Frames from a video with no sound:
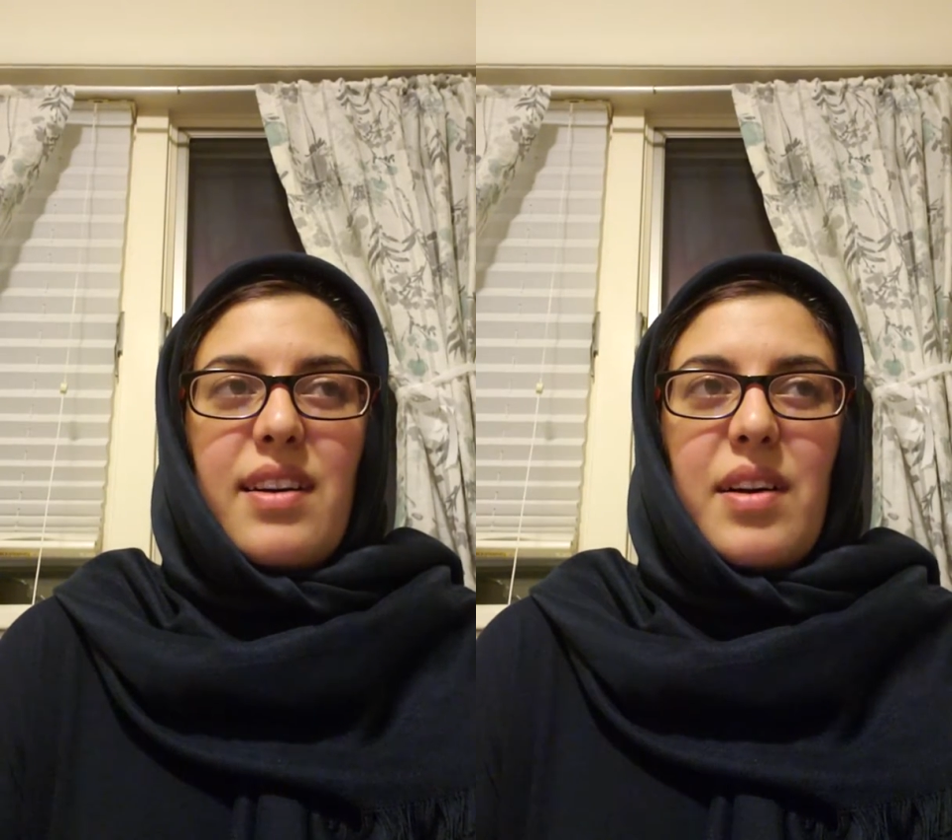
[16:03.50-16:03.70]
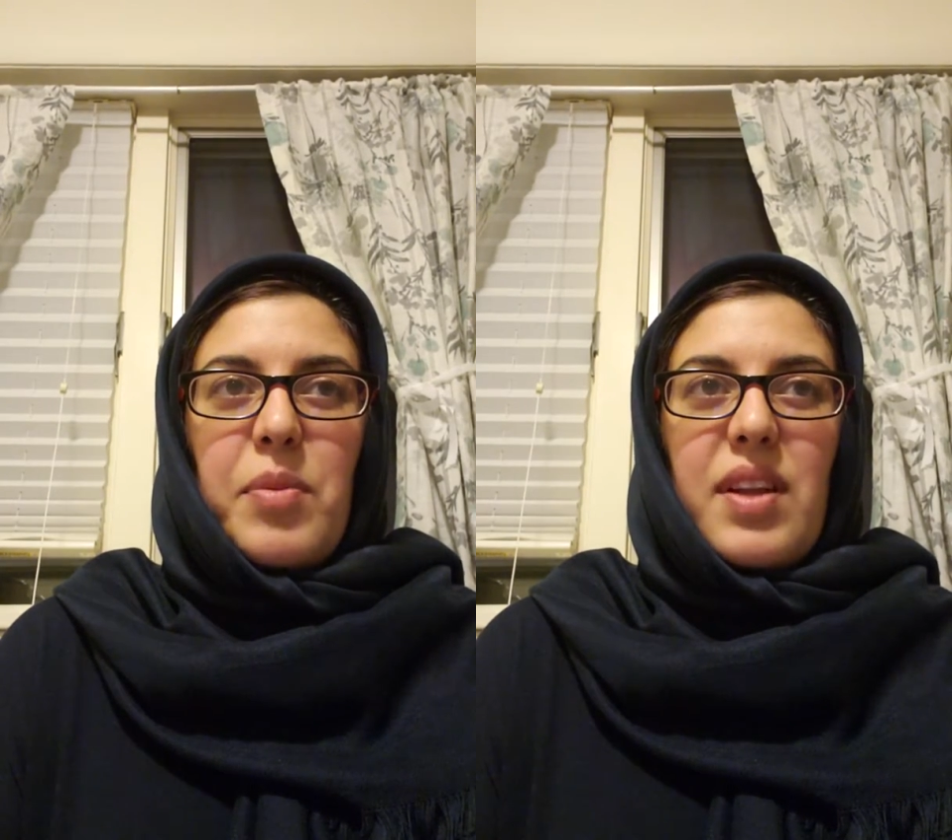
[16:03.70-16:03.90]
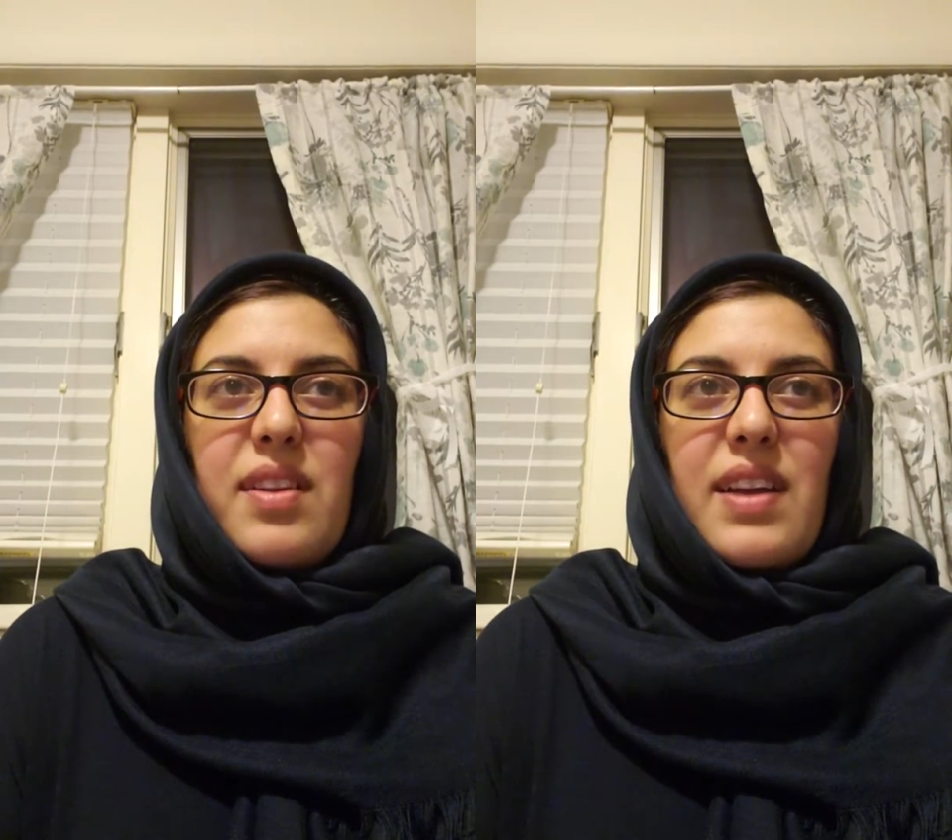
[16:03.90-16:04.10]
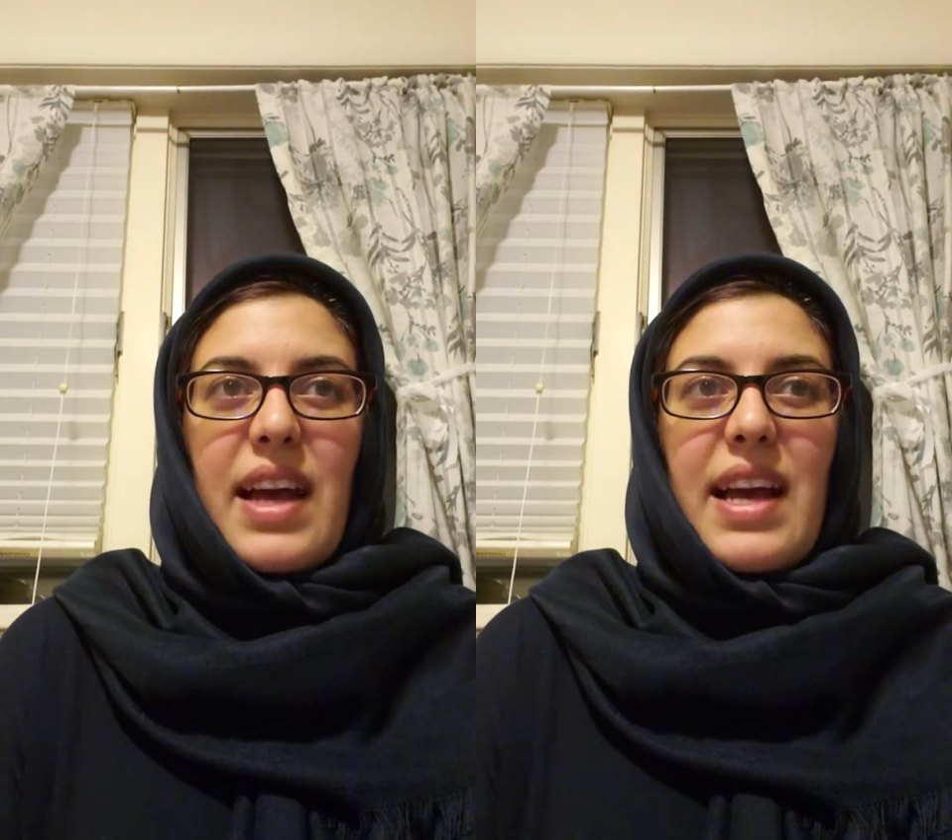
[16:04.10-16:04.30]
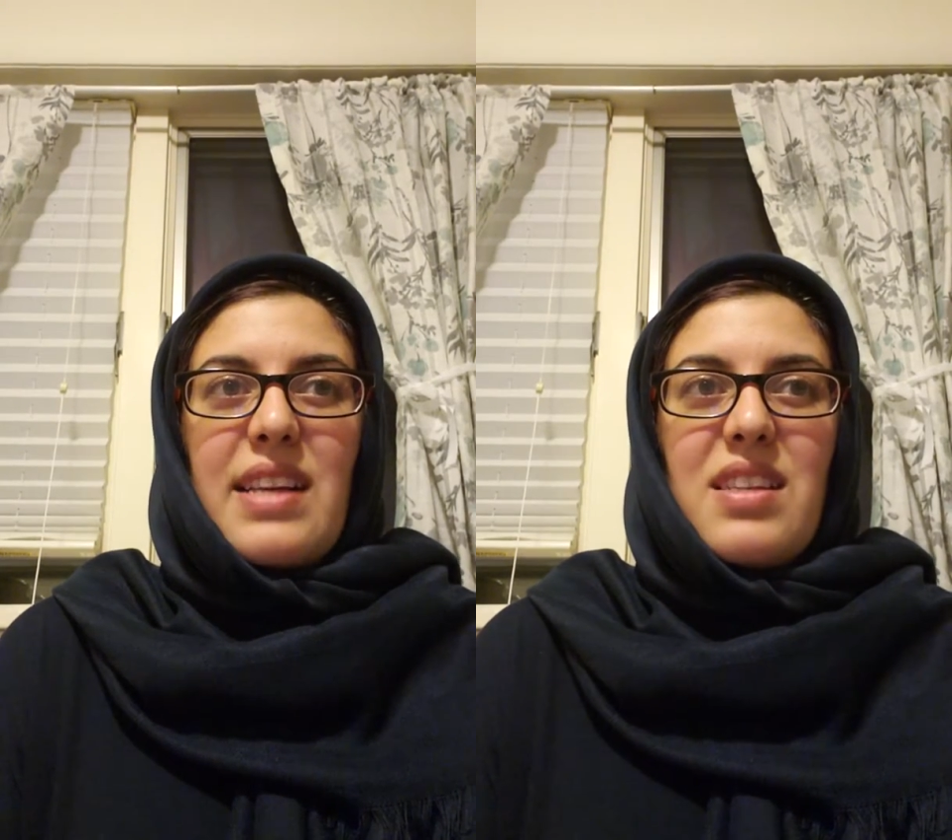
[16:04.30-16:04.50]
I mean,
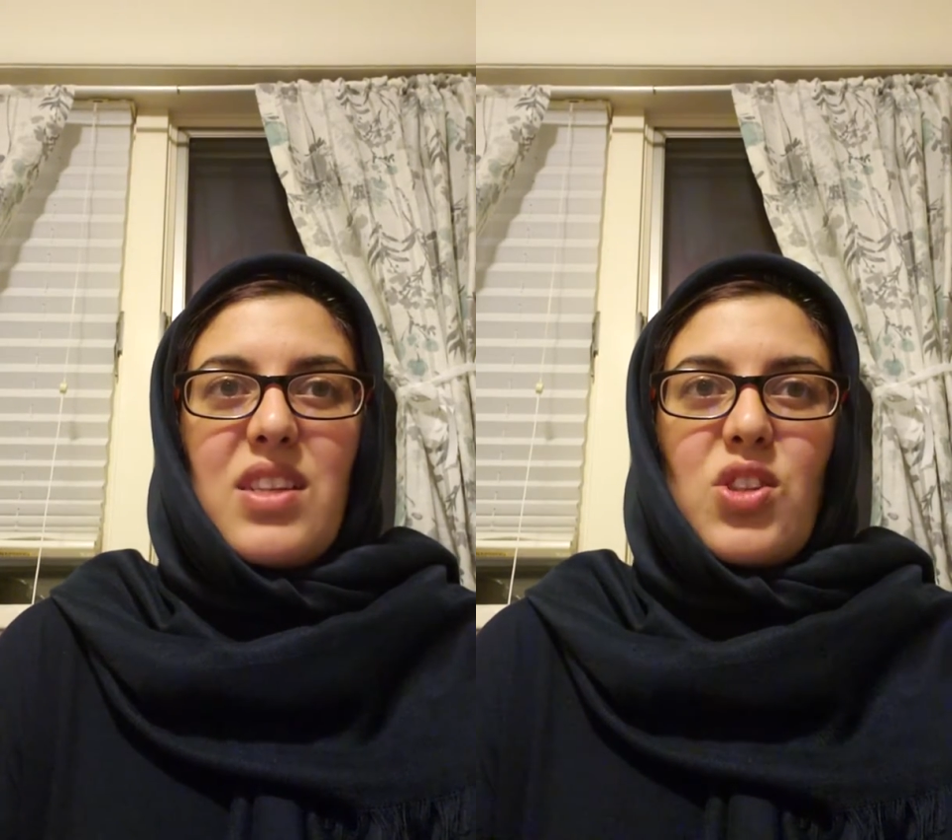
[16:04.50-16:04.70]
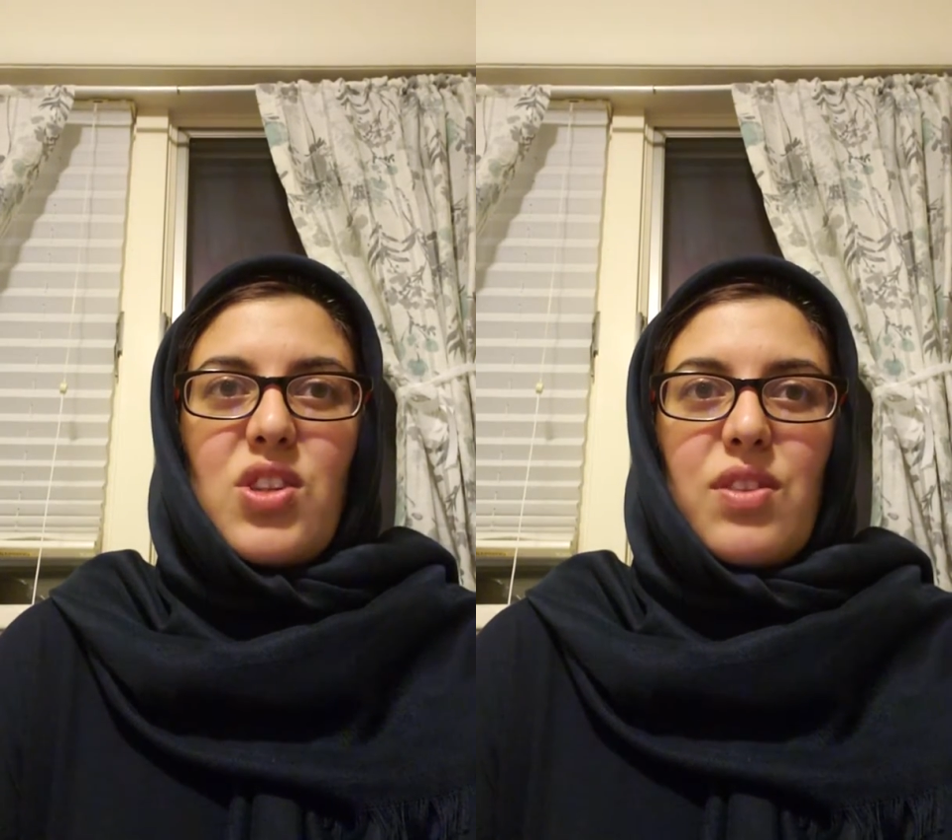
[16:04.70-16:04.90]
the essence